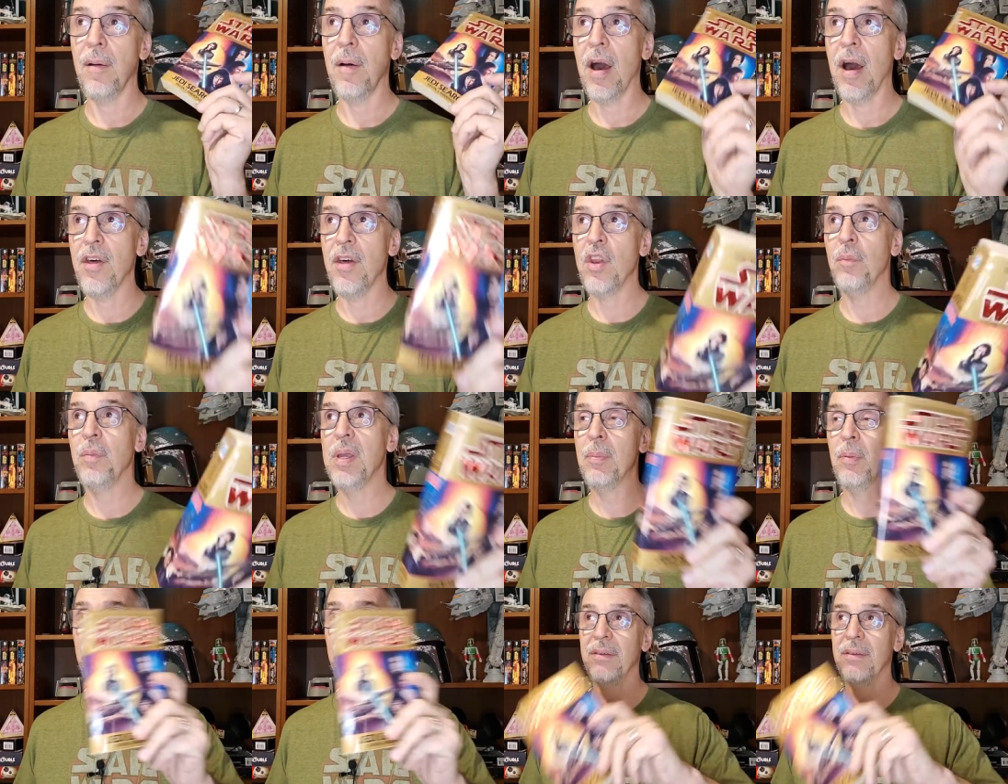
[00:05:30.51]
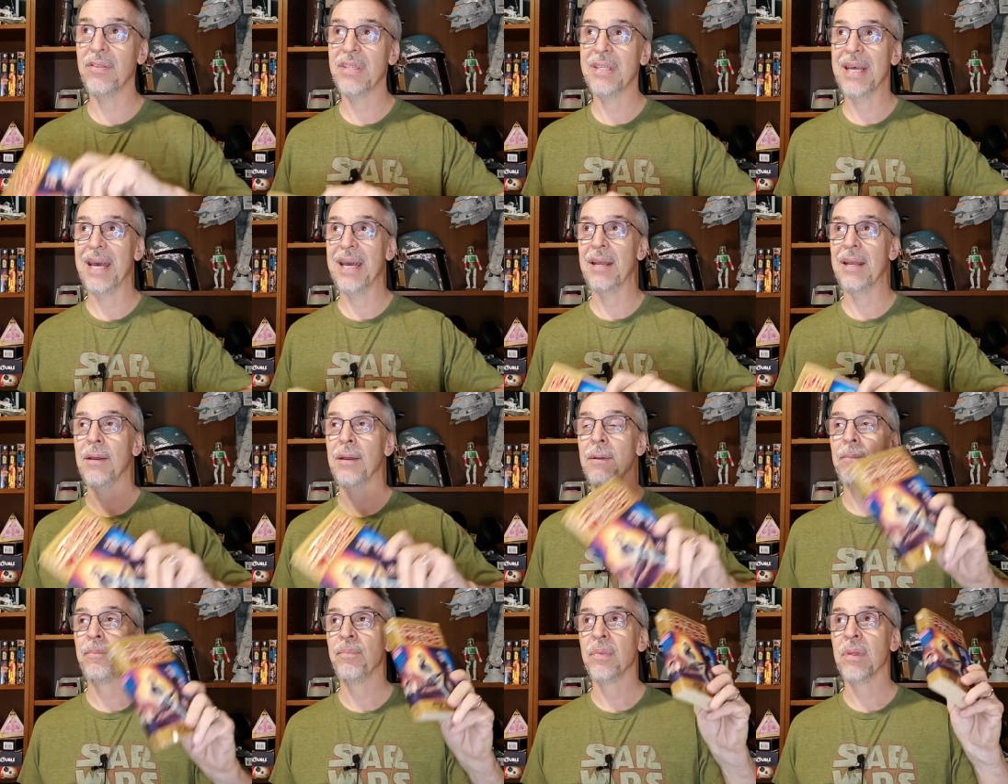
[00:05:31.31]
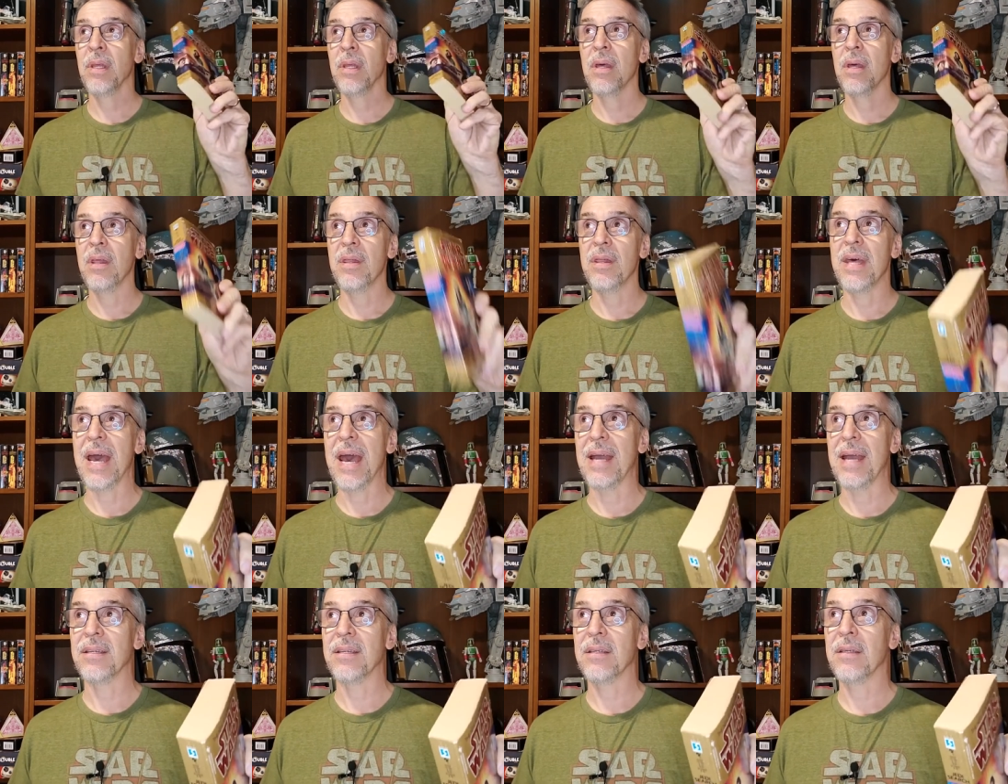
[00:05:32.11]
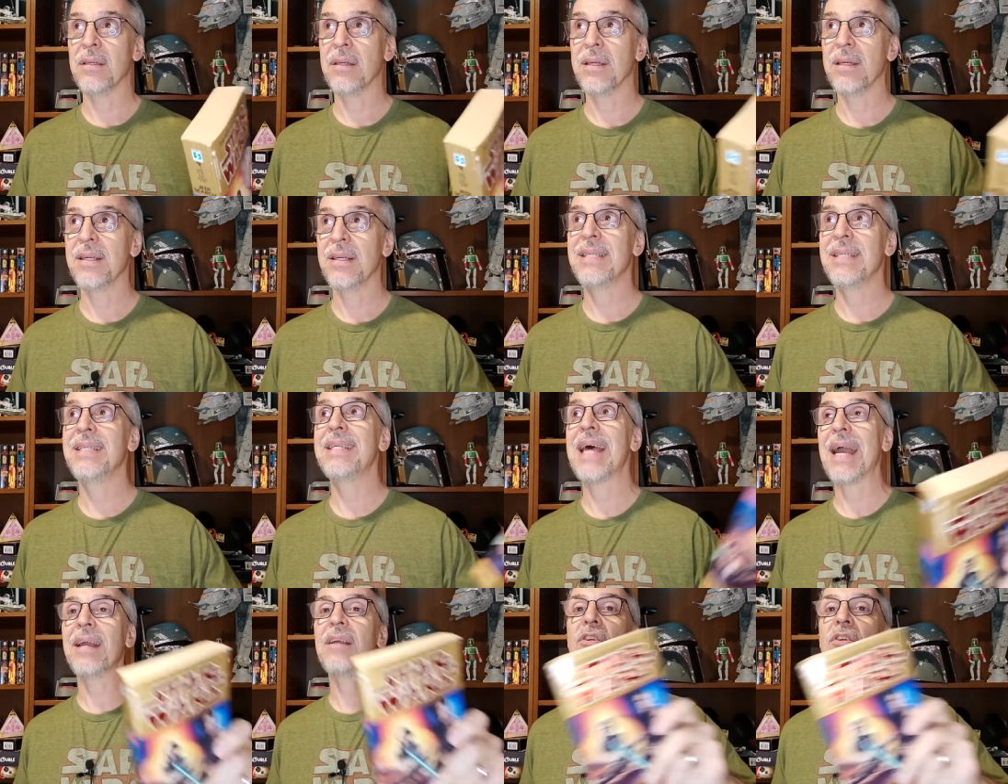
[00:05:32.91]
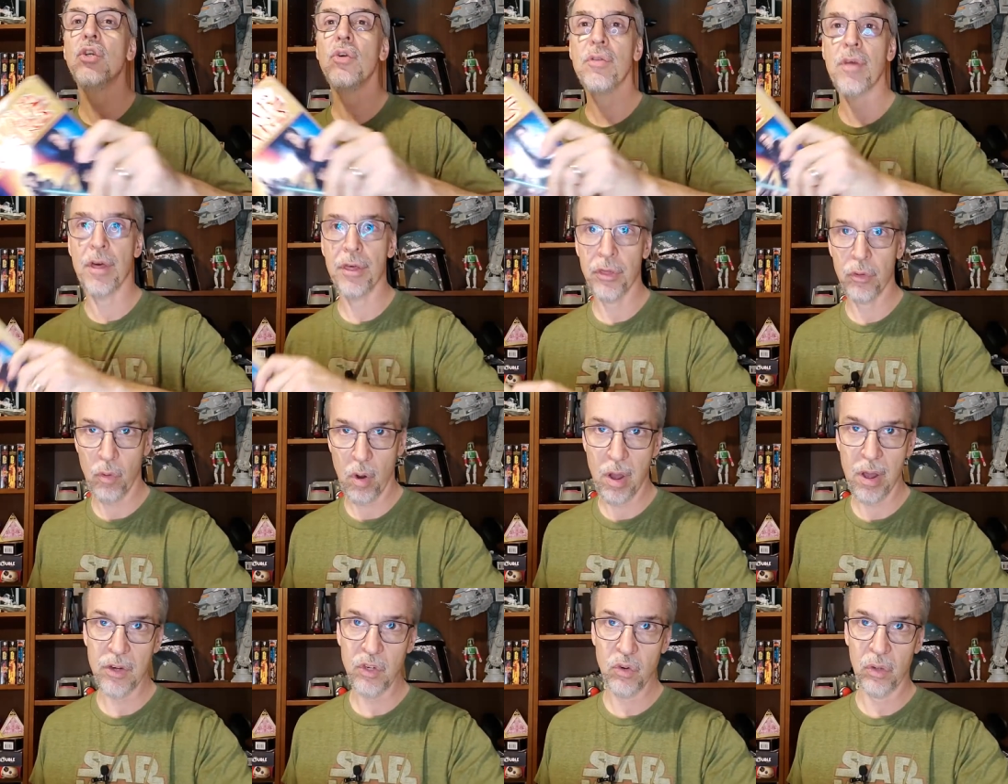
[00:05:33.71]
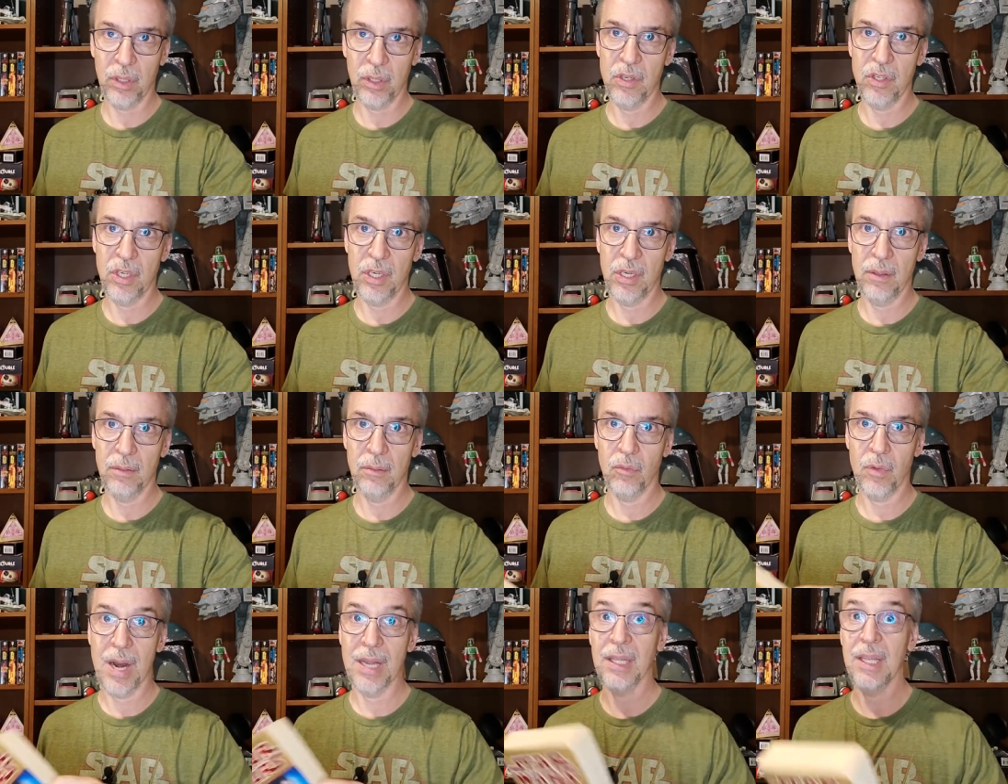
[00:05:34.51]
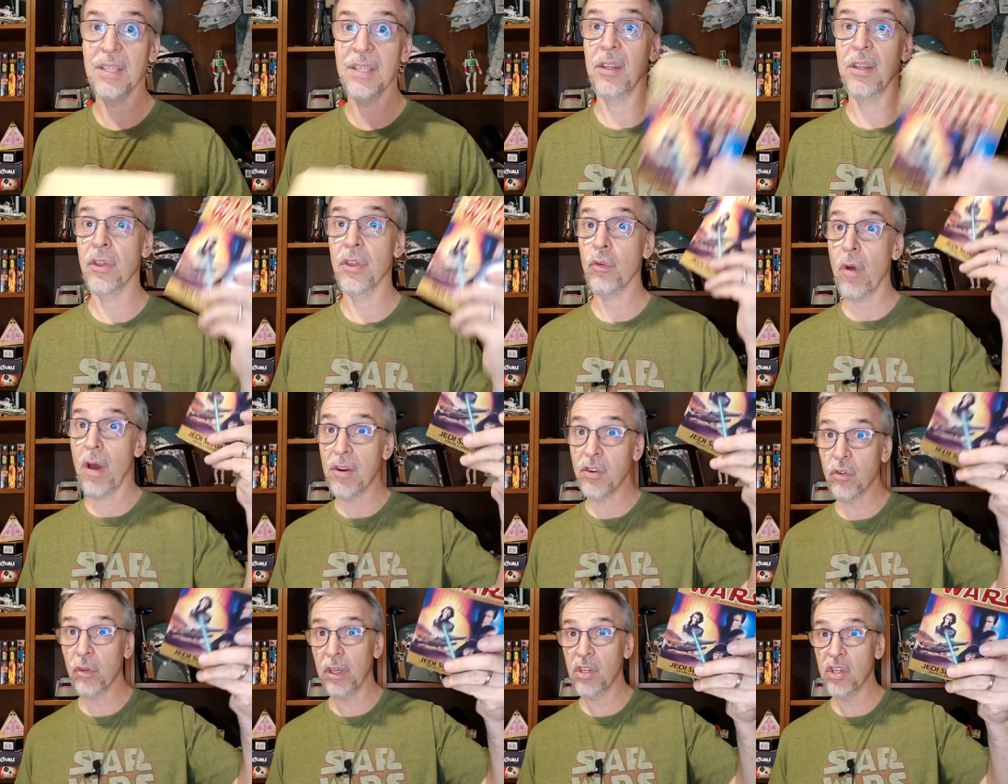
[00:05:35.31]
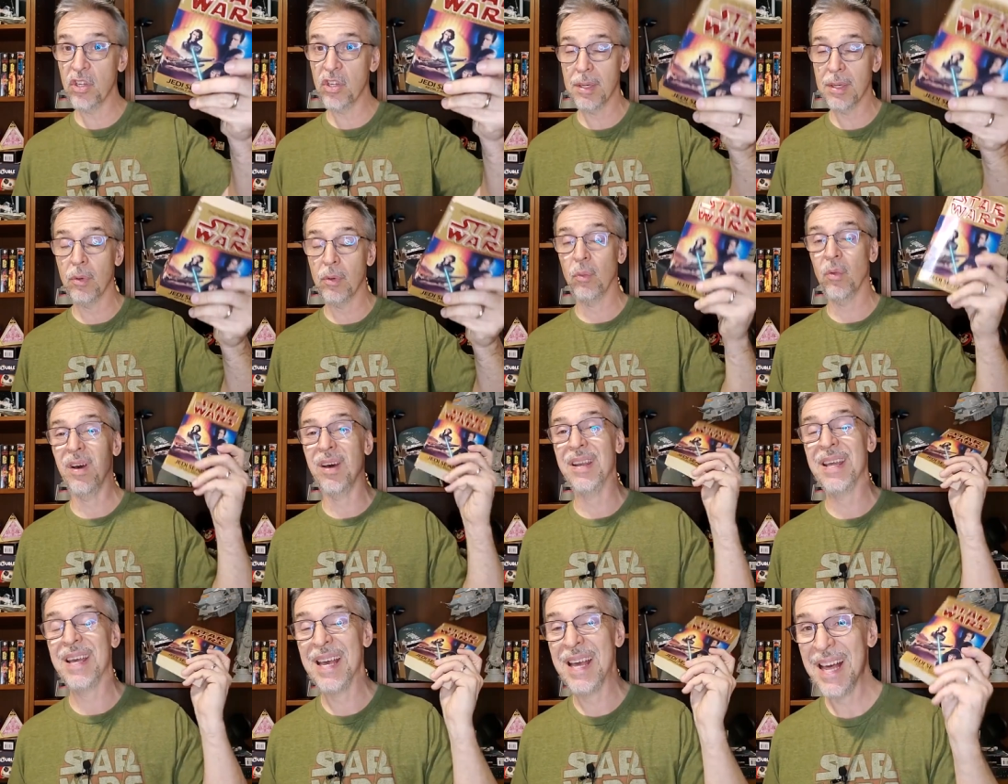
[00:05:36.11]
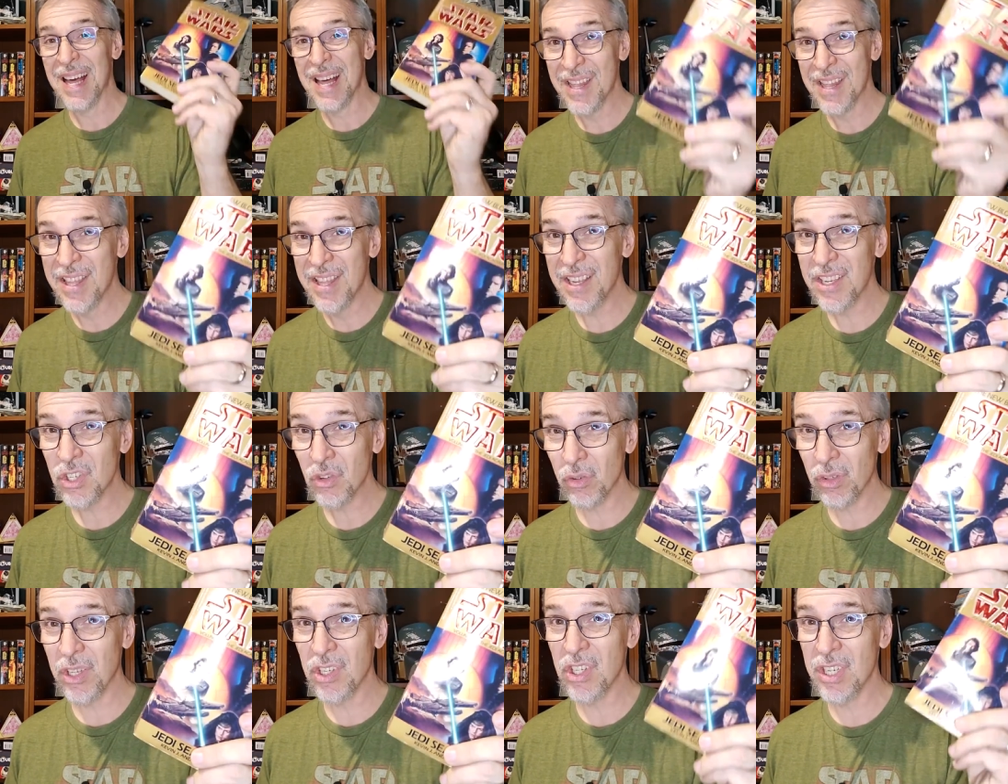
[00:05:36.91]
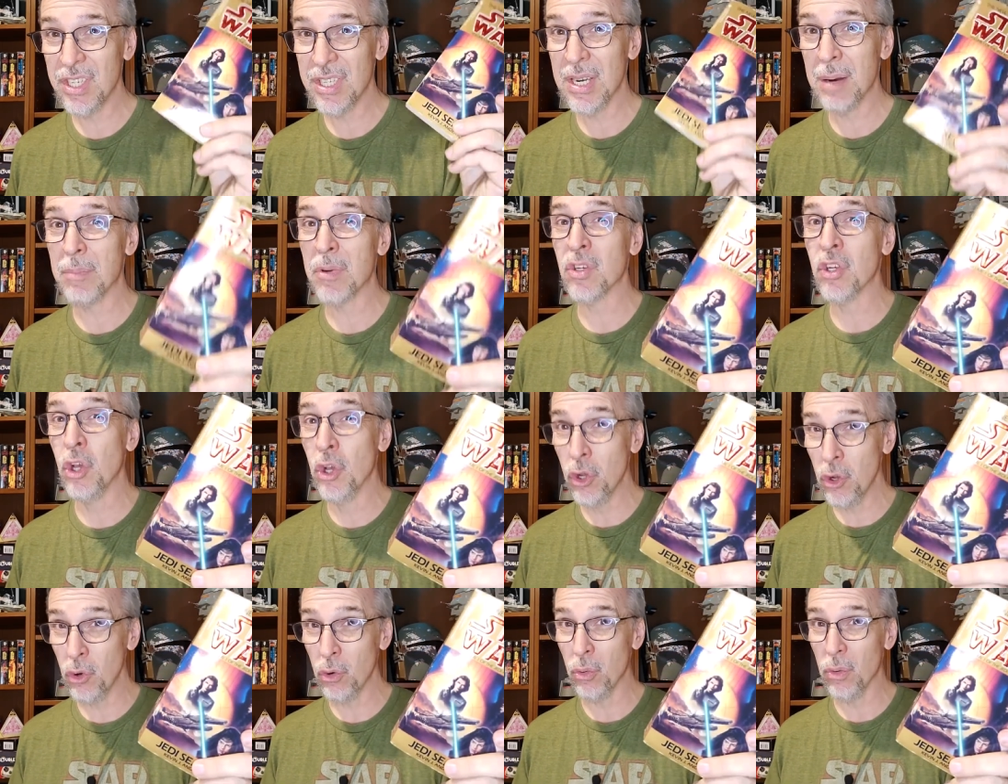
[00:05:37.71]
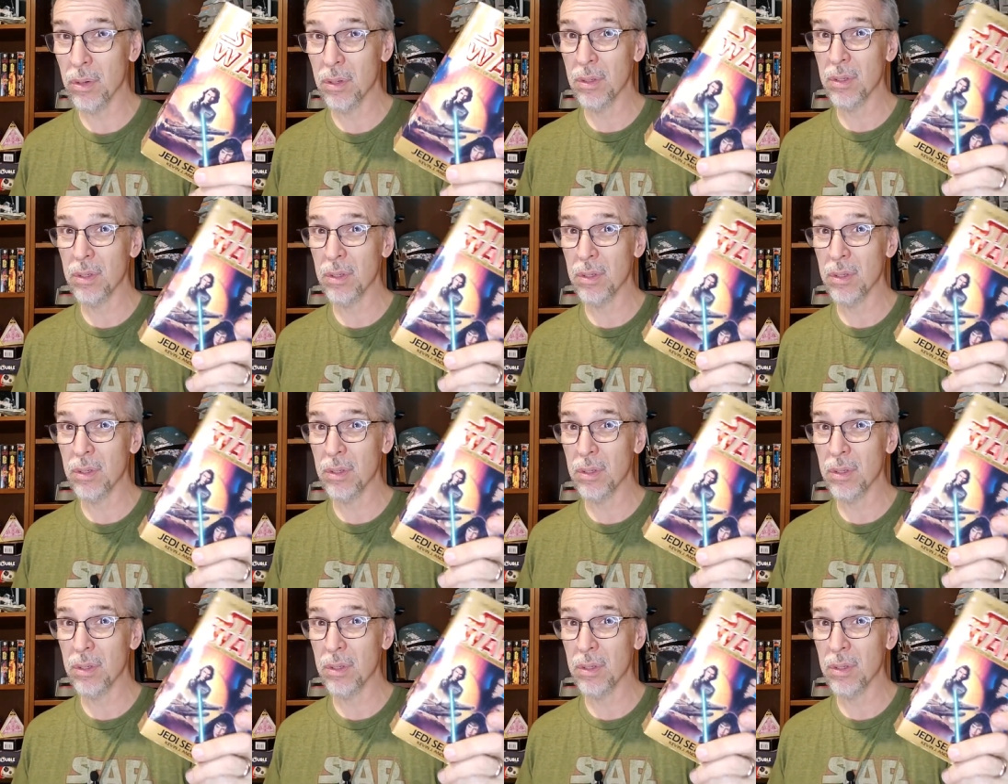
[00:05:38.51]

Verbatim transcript: Other people have said that second to the Thrawn trilogy, right? They said Thrawn trilogy is number one. This trilogy is number two.